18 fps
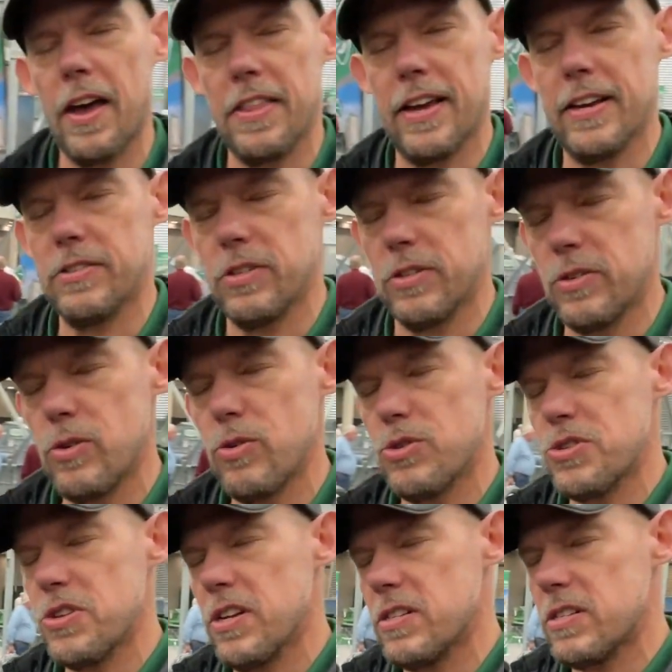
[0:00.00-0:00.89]
that to two
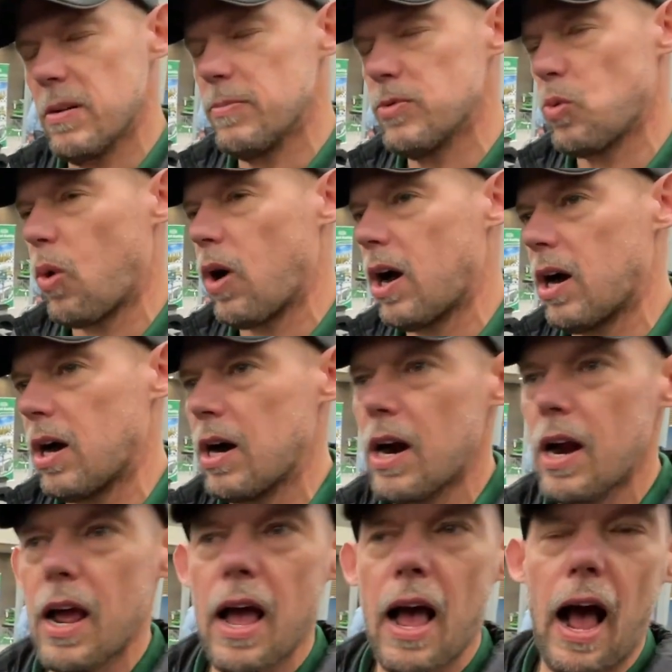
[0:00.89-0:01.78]
systems where
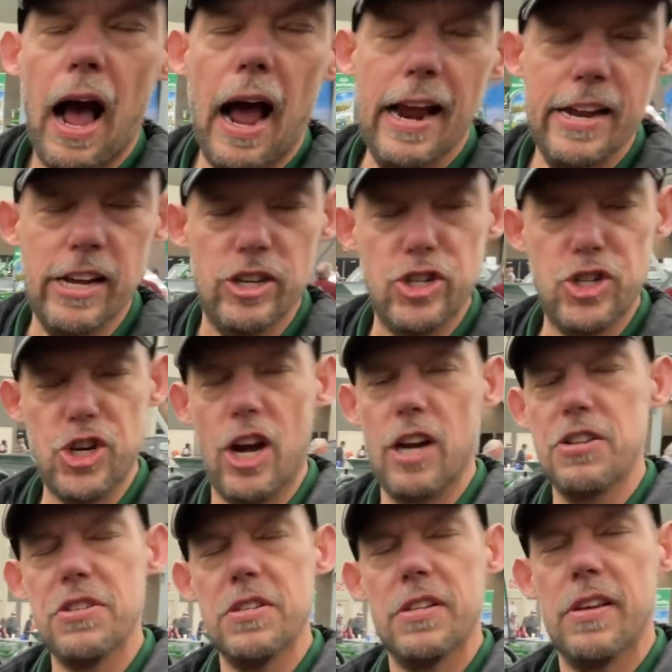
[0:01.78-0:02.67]
I
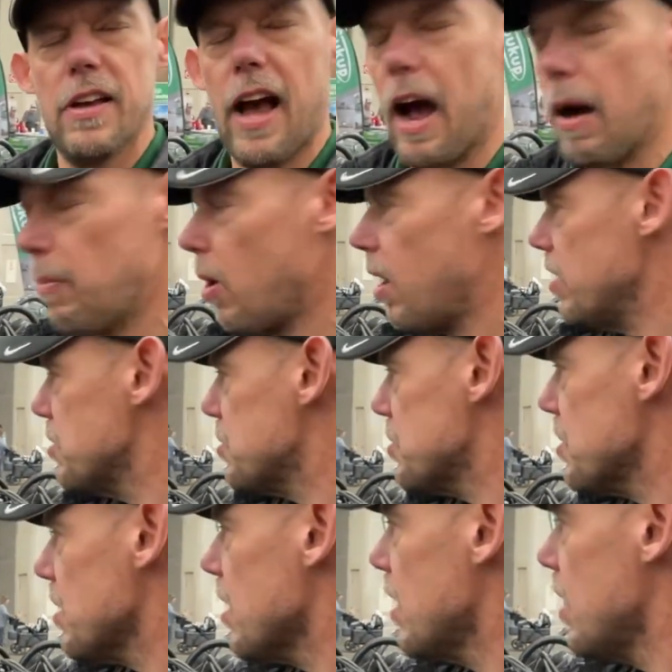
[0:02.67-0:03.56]
adjust how much